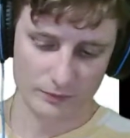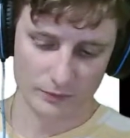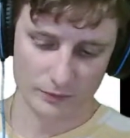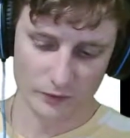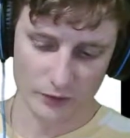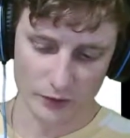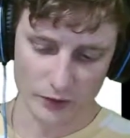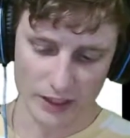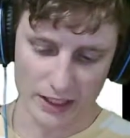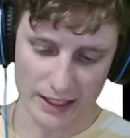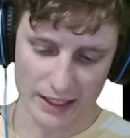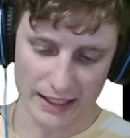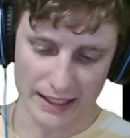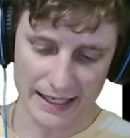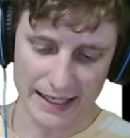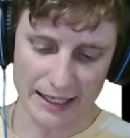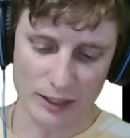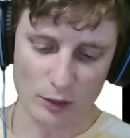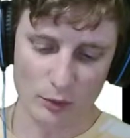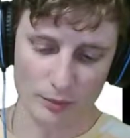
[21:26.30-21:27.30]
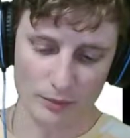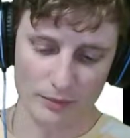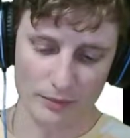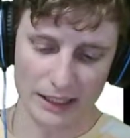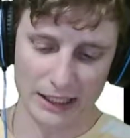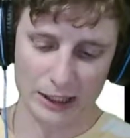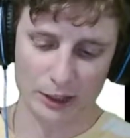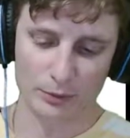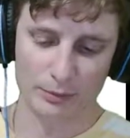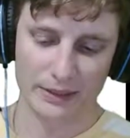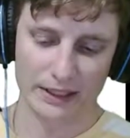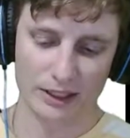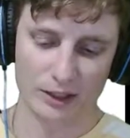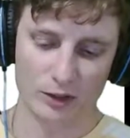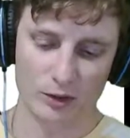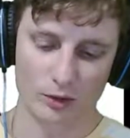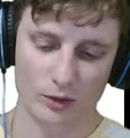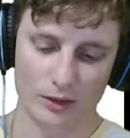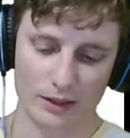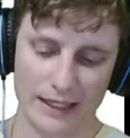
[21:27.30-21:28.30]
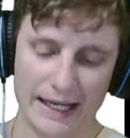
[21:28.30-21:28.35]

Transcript: for the air mail